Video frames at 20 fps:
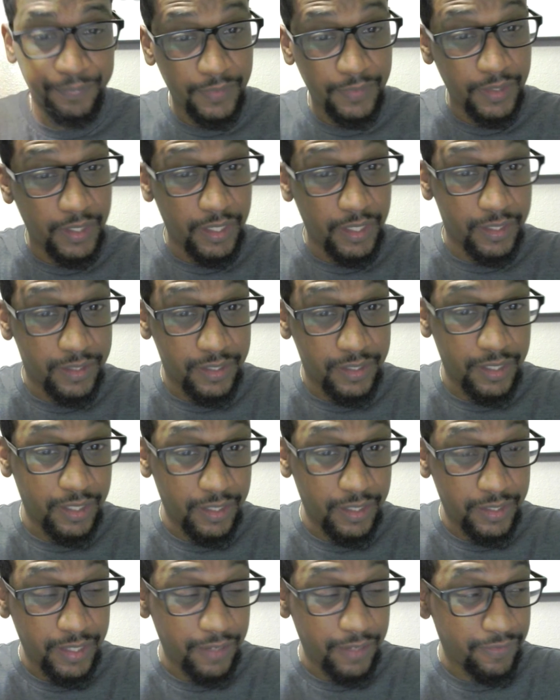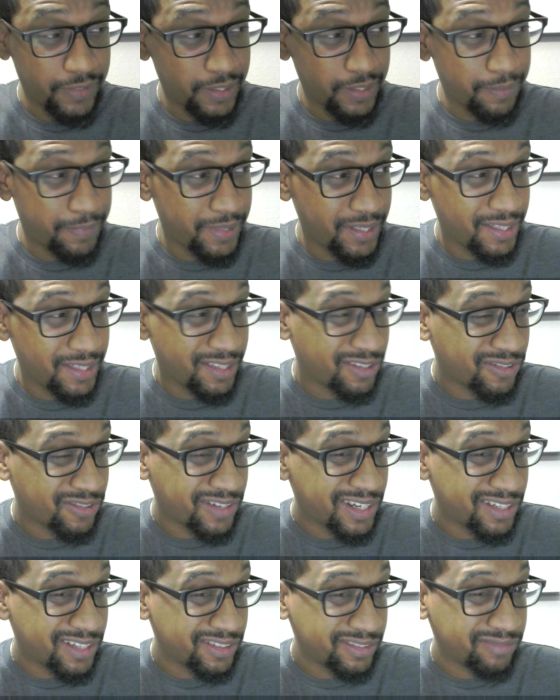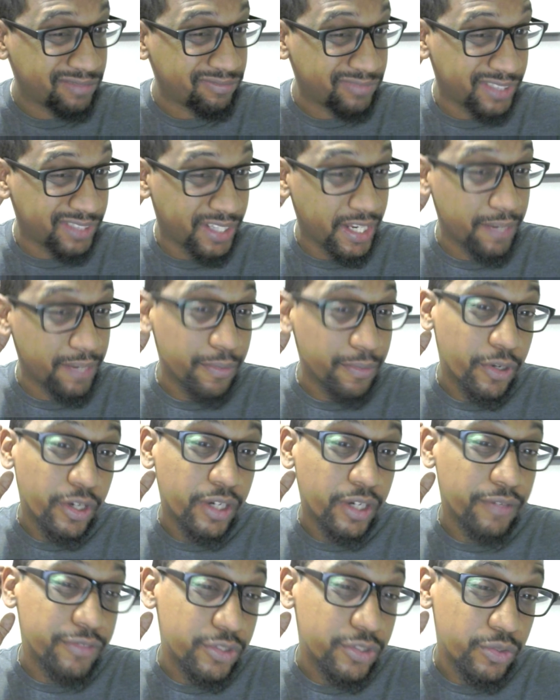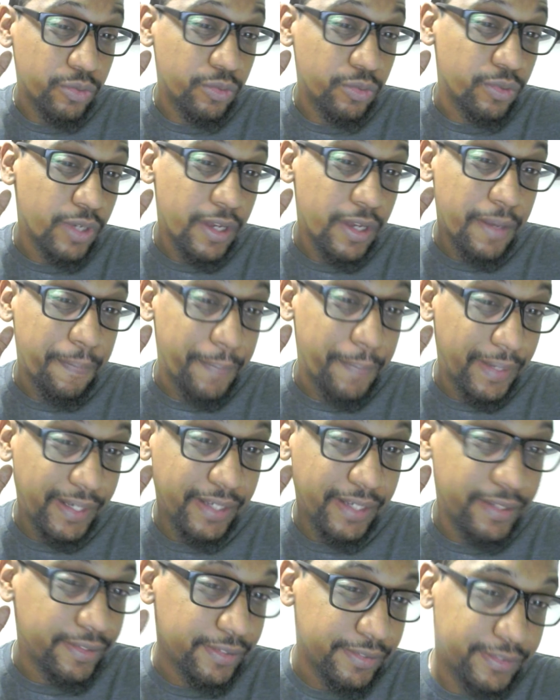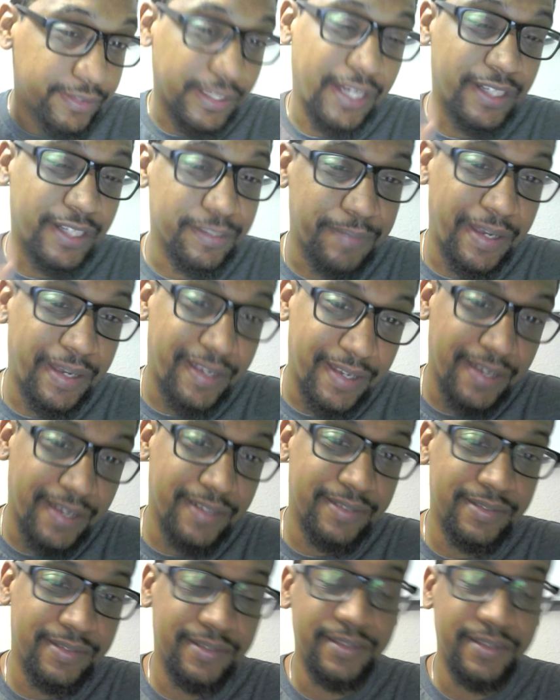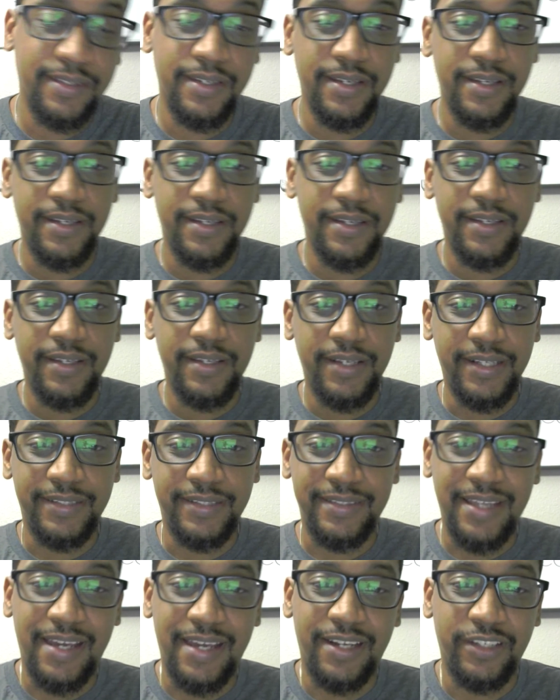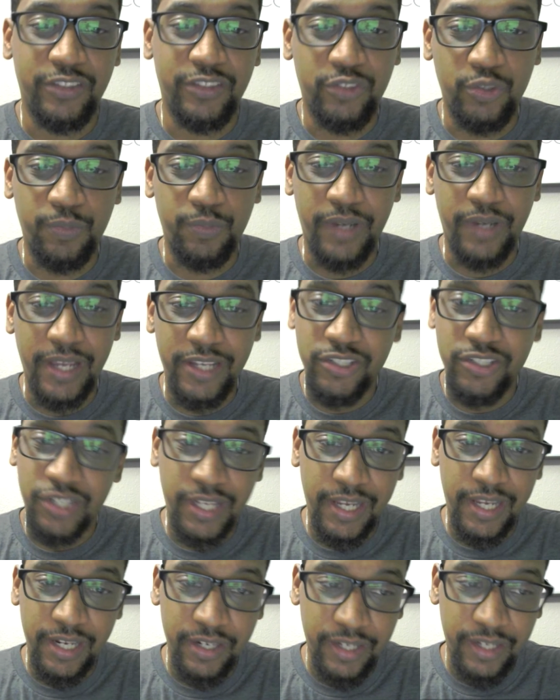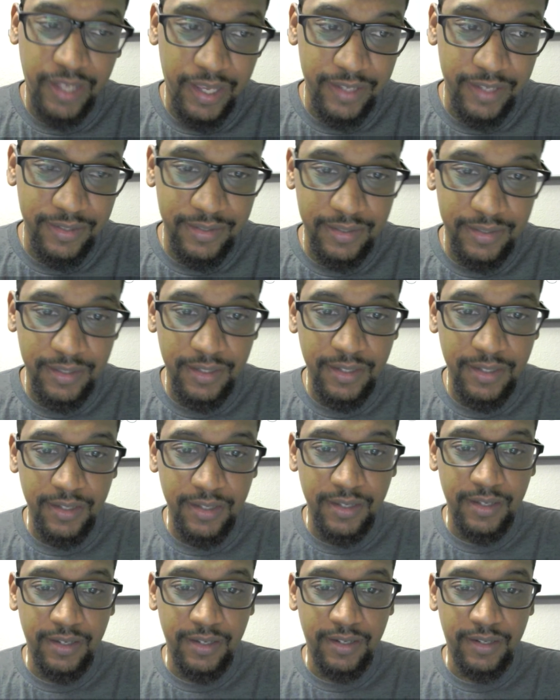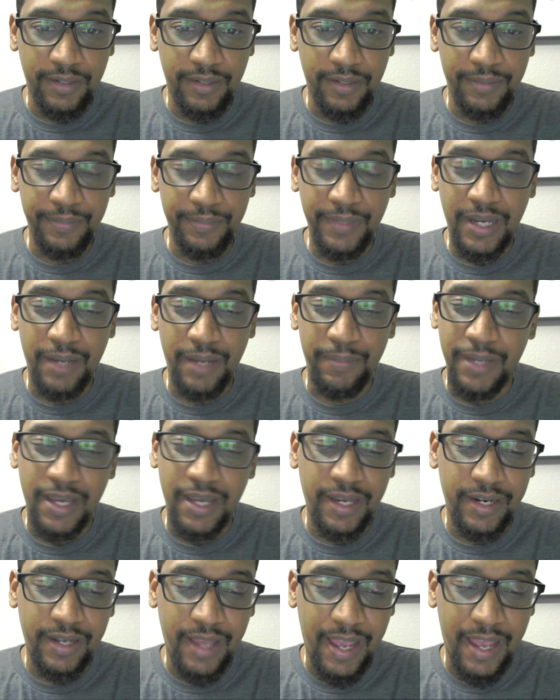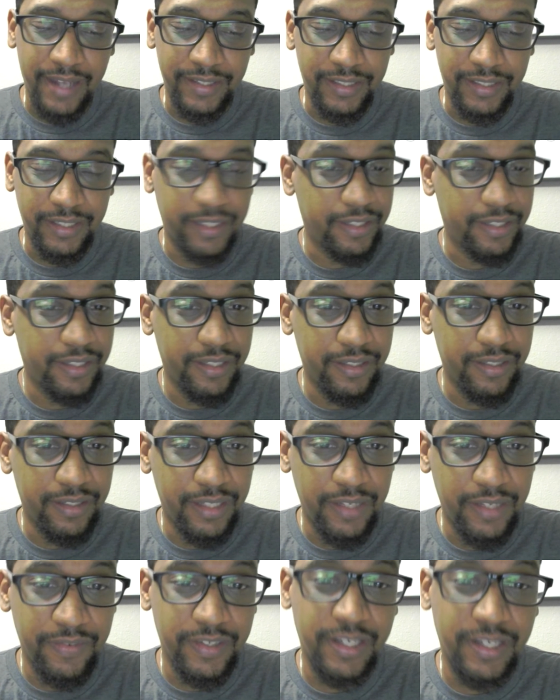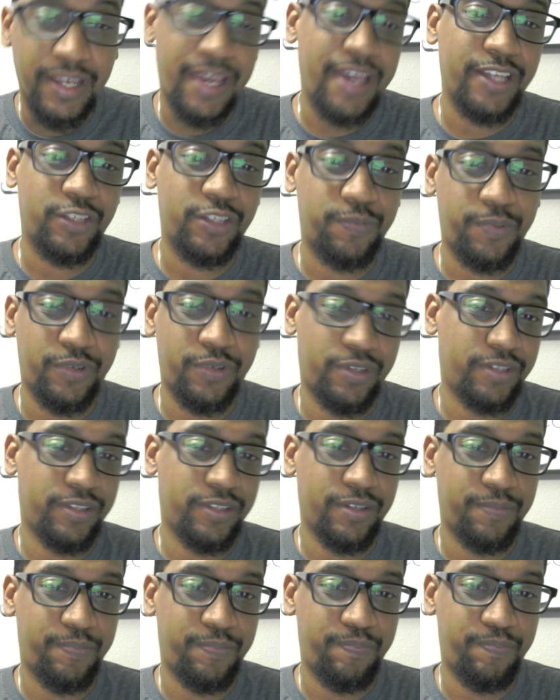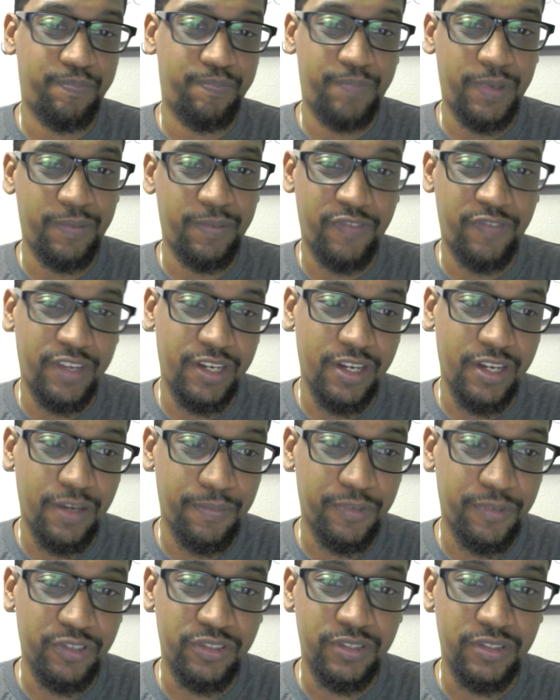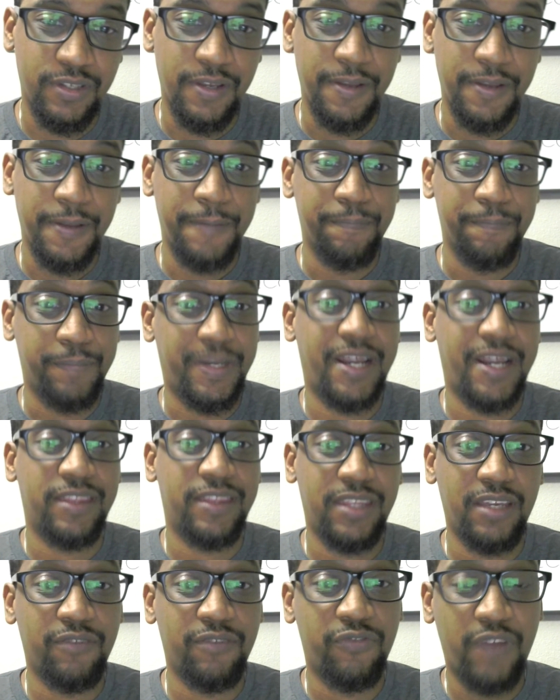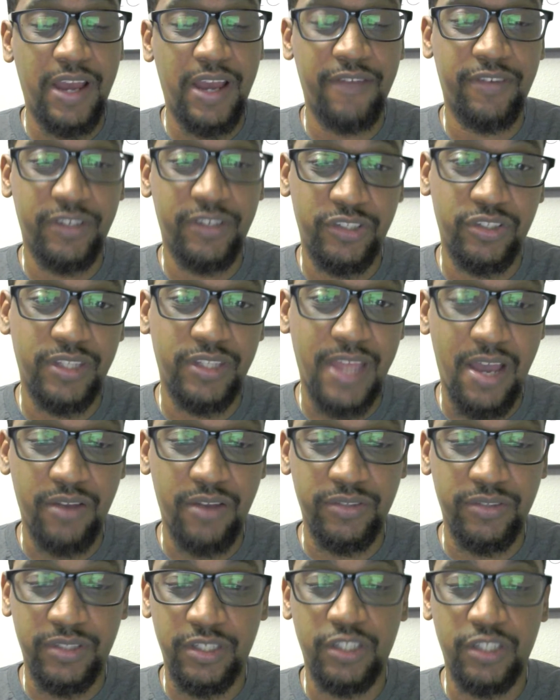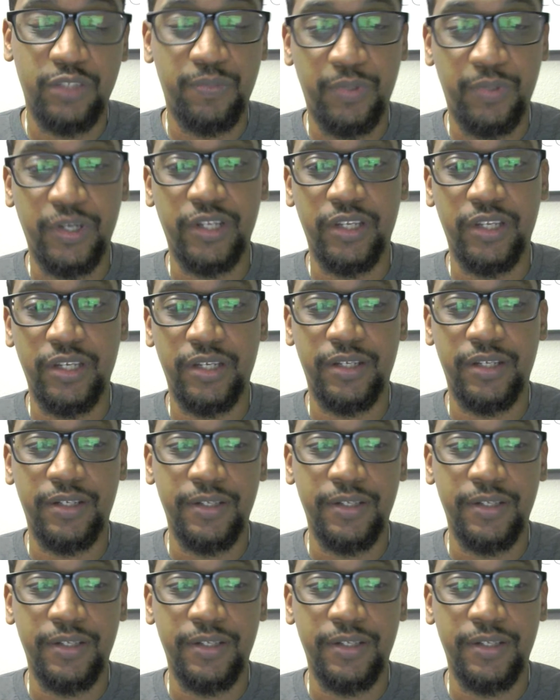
it's gonna definitely be around the neighborhood of two million. That is my guess. It's not a super educated guess. Um, I'm not actually even an expert in the PPV numbers, but I think 500,000 is pretty good